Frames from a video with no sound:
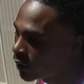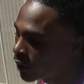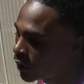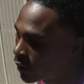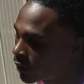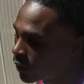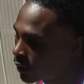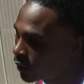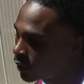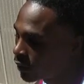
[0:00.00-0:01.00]

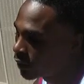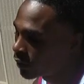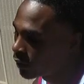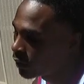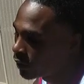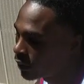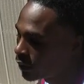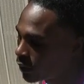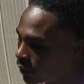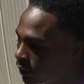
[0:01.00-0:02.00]

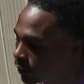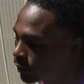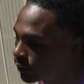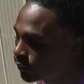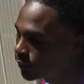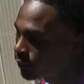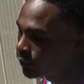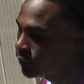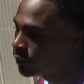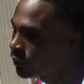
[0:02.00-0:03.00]

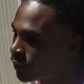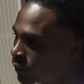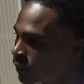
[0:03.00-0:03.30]
(silence)